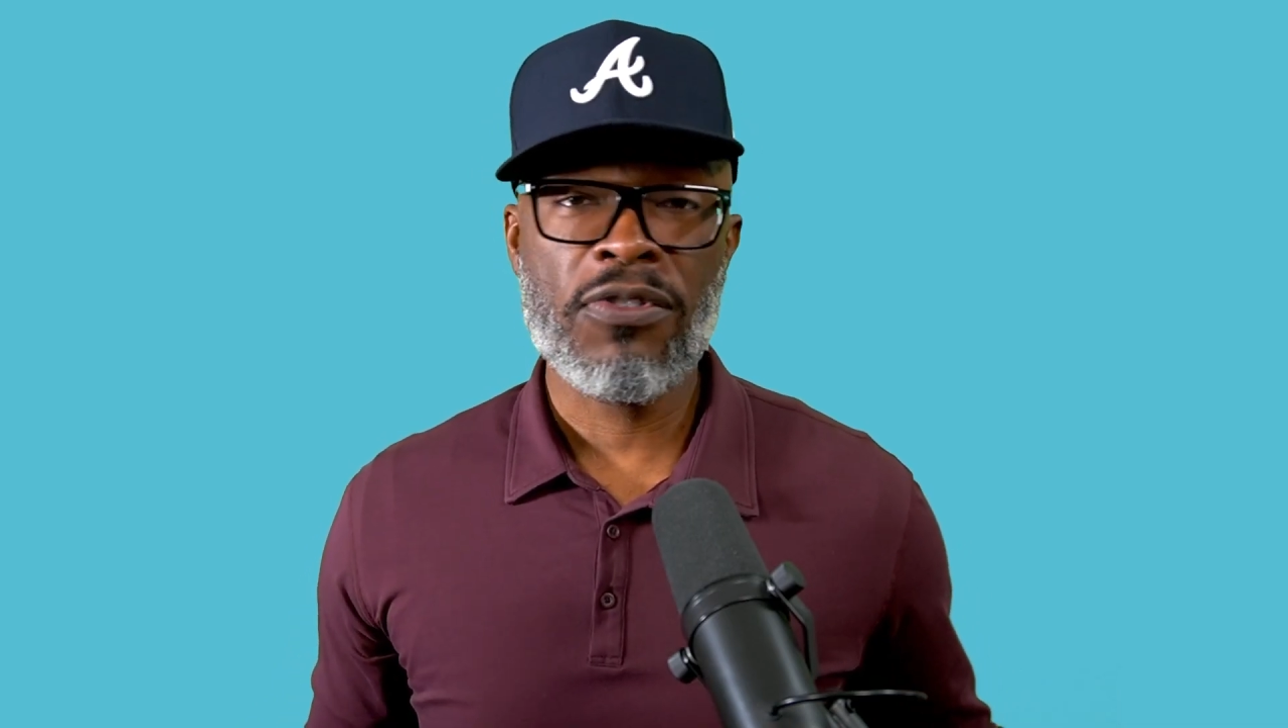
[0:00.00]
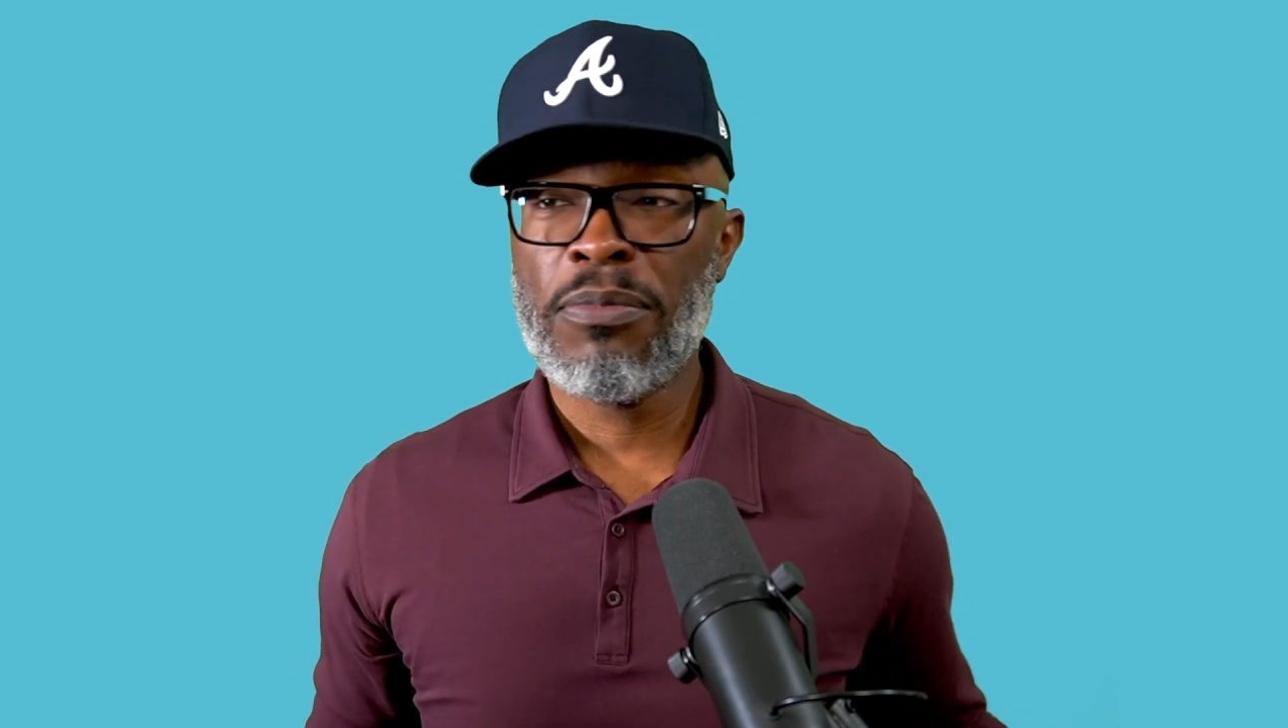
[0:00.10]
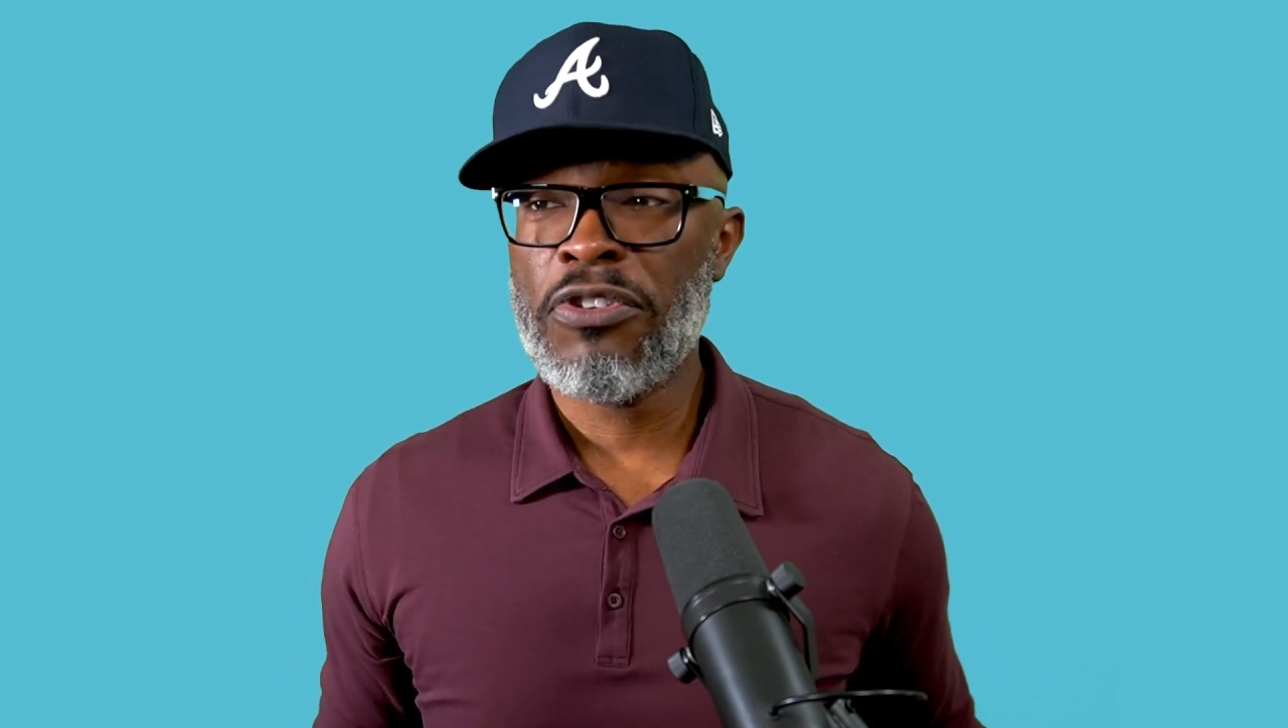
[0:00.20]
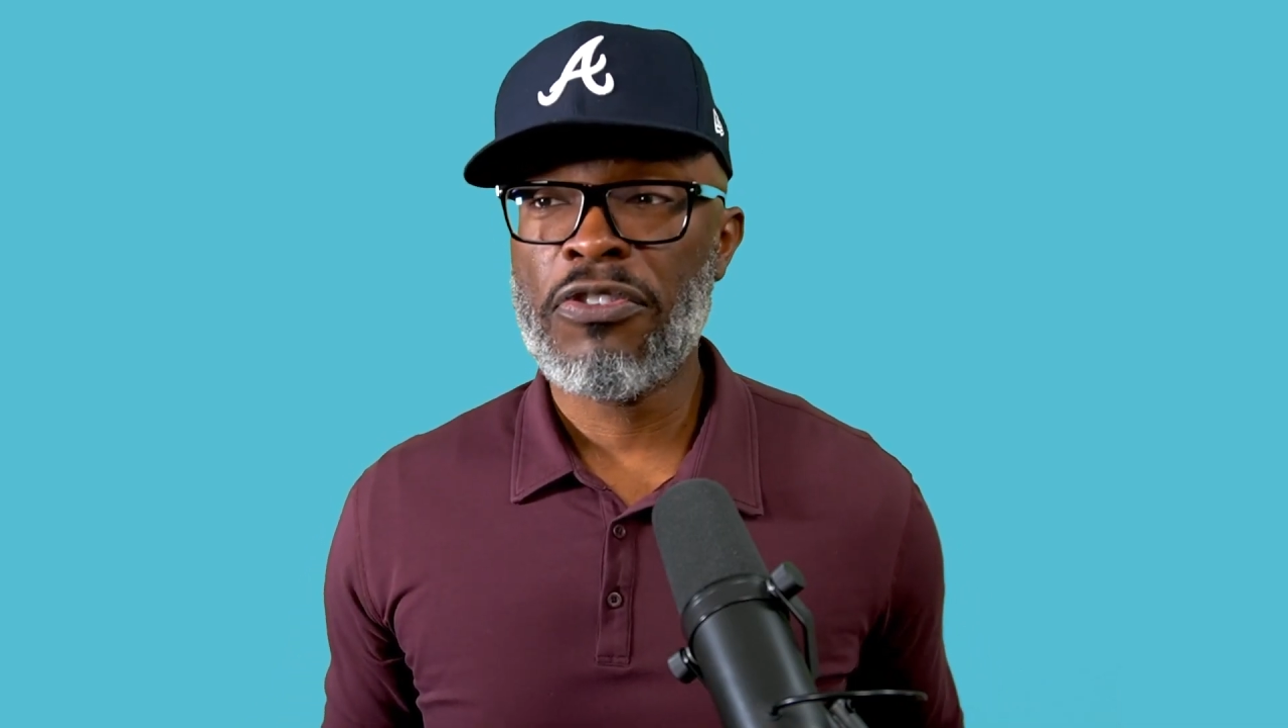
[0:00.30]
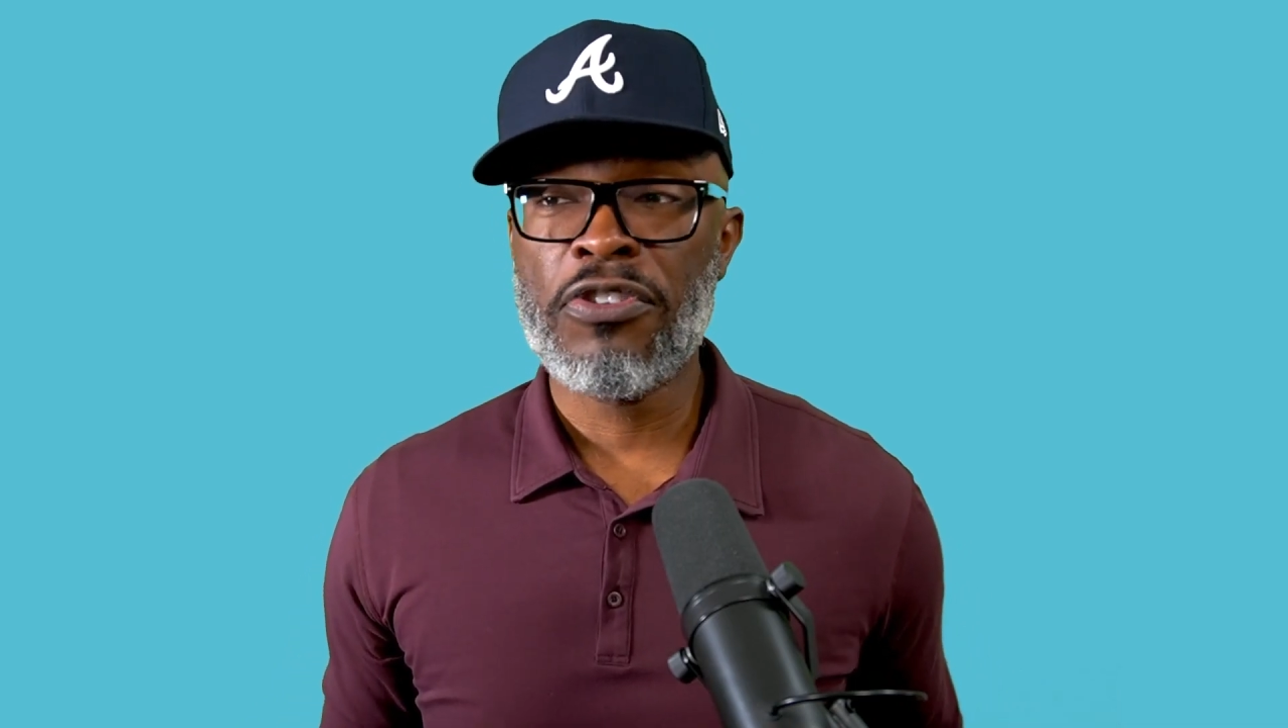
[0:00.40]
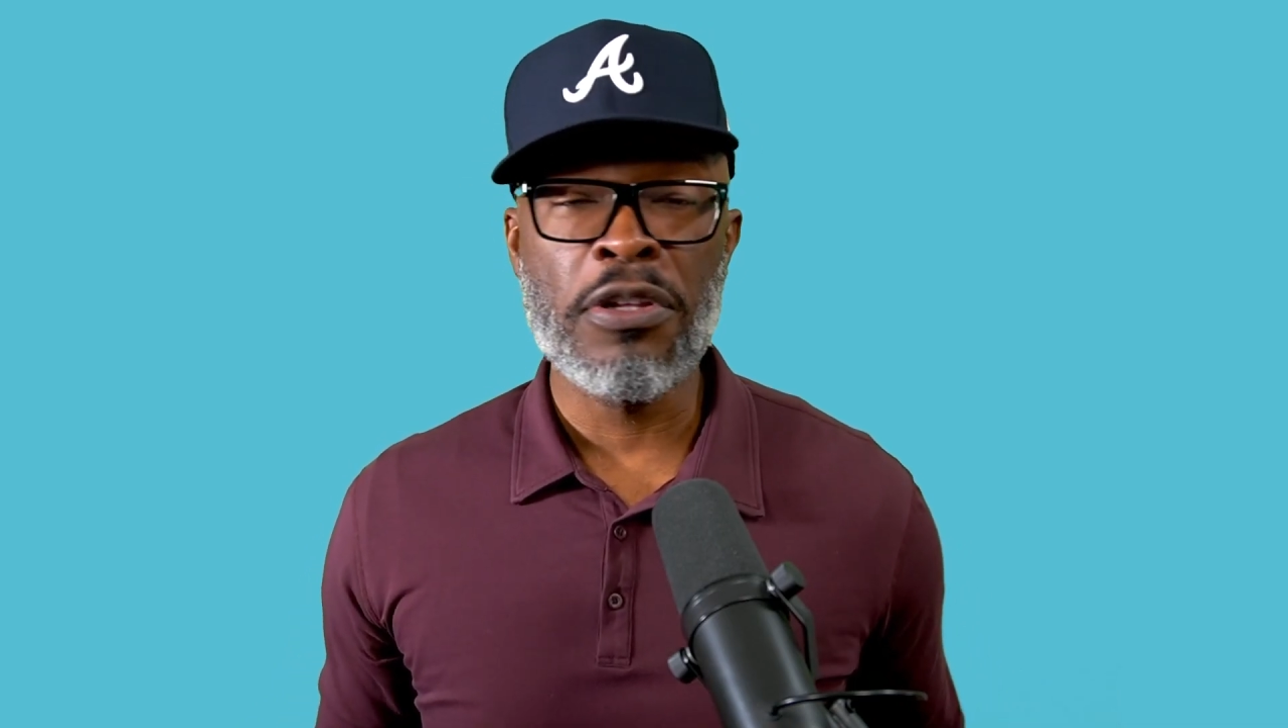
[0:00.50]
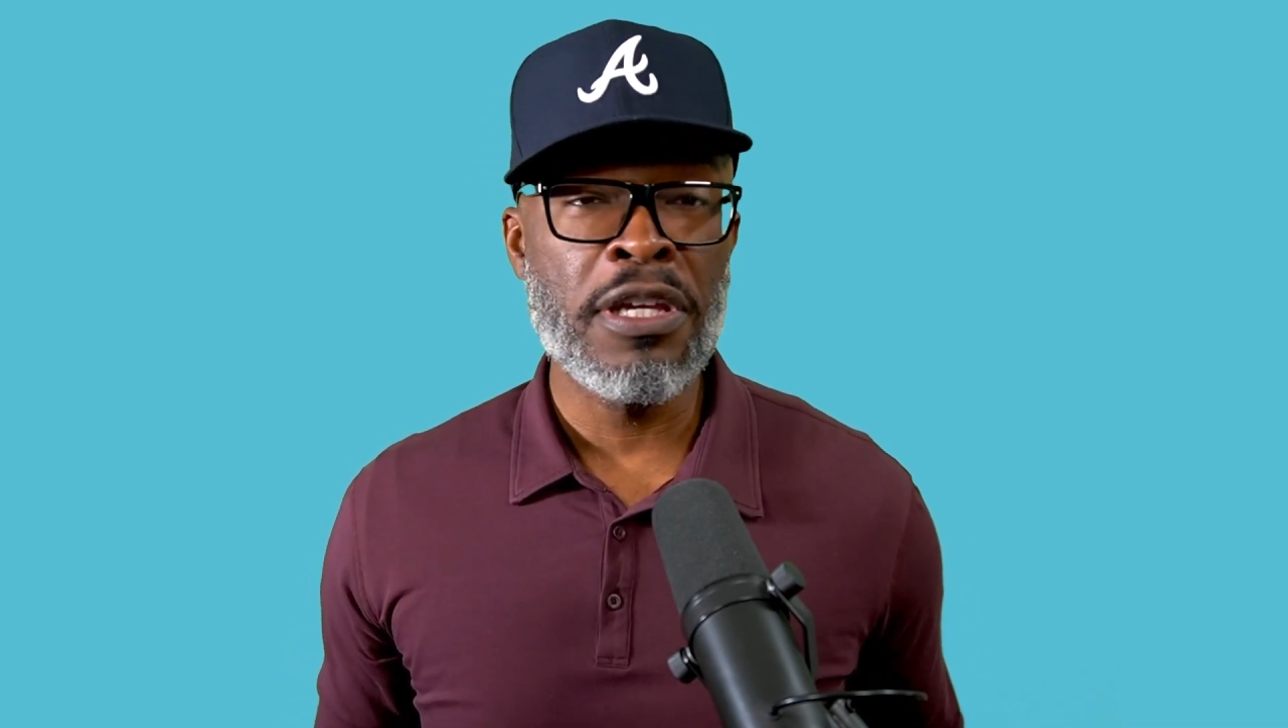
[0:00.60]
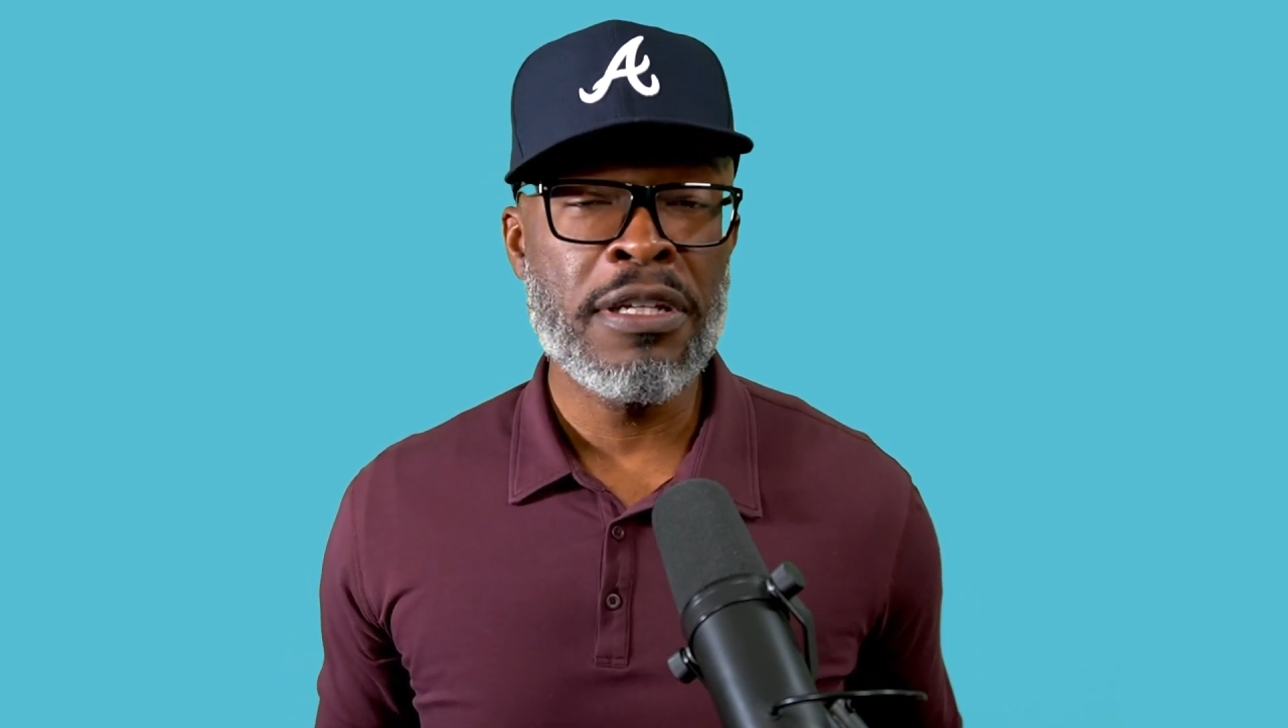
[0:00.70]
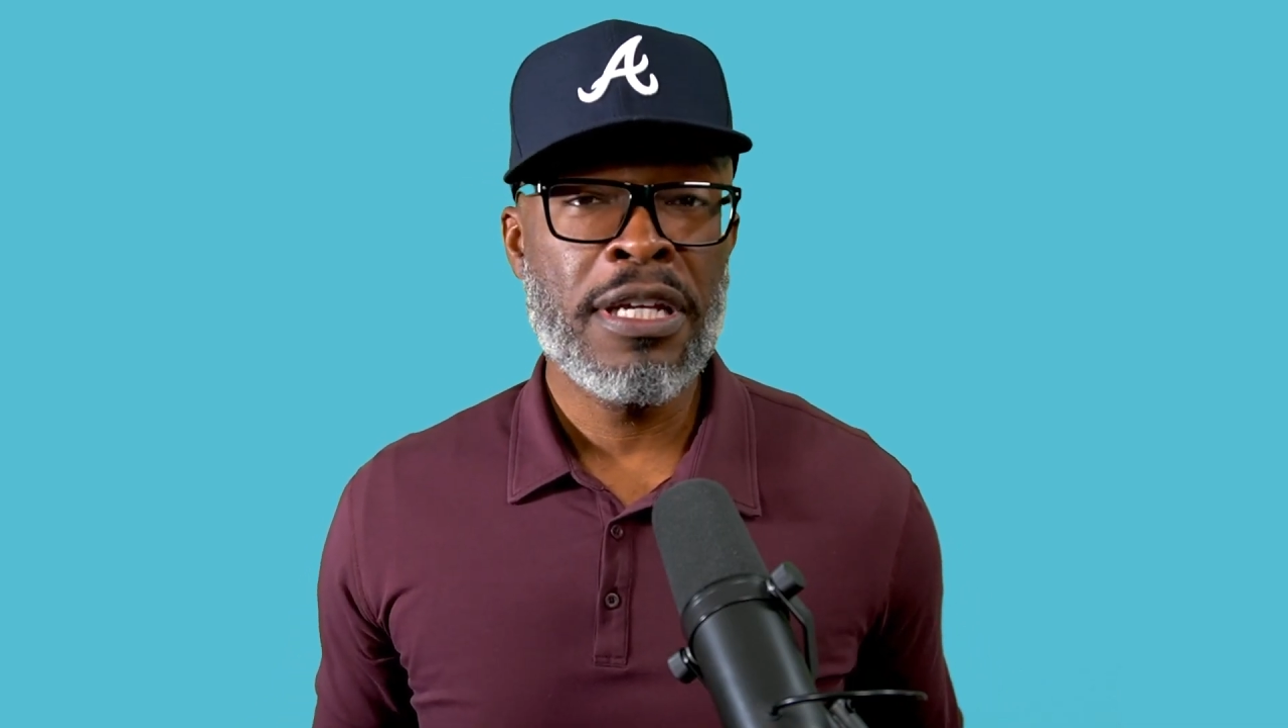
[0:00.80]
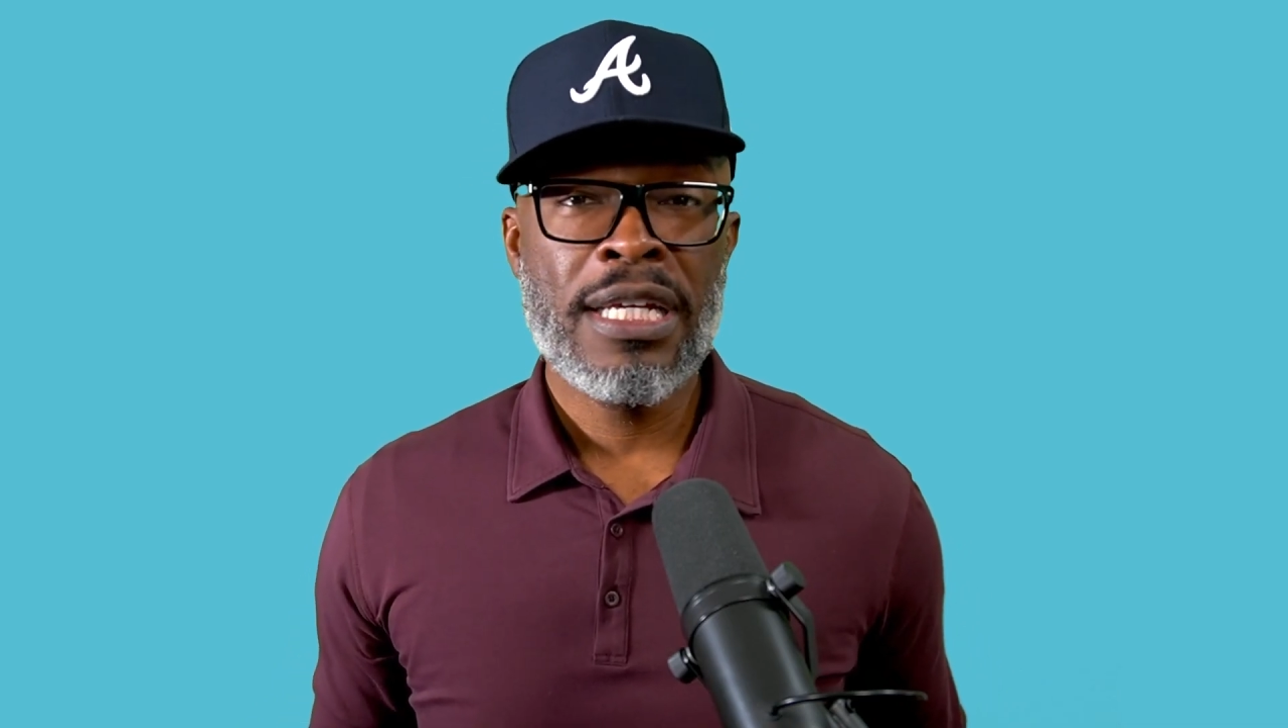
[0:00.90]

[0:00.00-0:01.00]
I'm just chilling